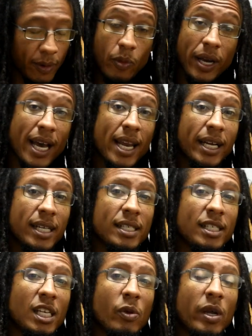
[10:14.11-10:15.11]
We're kind of
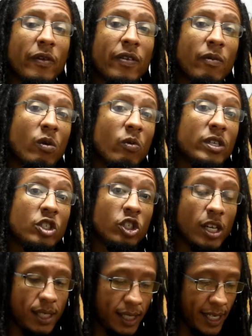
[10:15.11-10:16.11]
continuing from what we
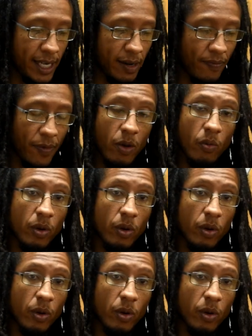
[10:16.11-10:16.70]
just did.